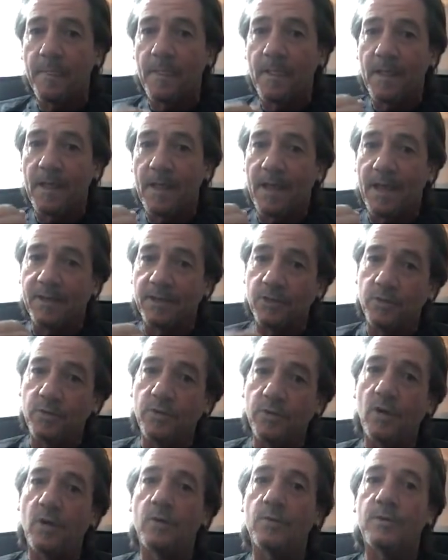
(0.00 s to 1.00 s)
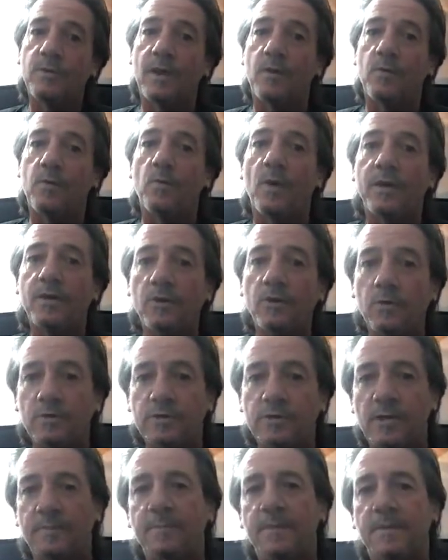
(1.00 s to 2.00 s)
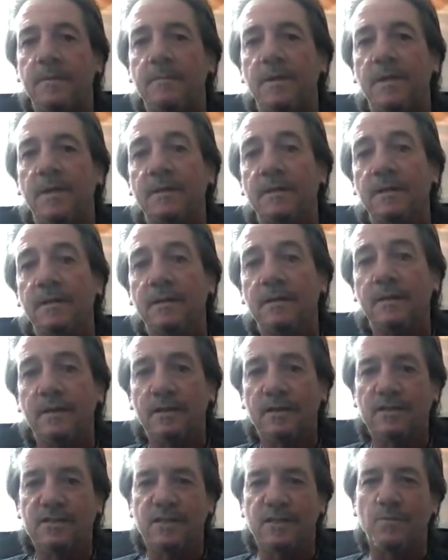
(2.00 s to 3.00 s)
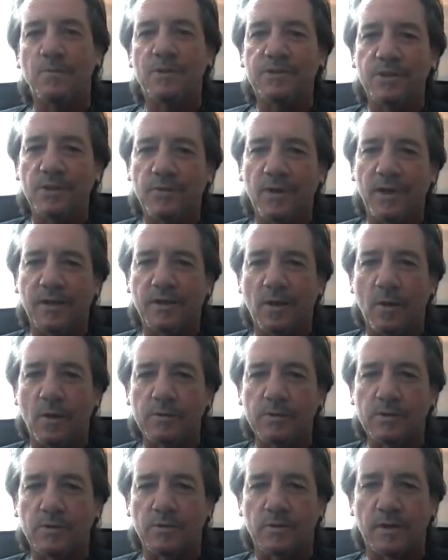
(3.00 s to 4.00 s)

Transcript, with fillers: and you know that when you slip them in, because I wasn't a great goal scorer.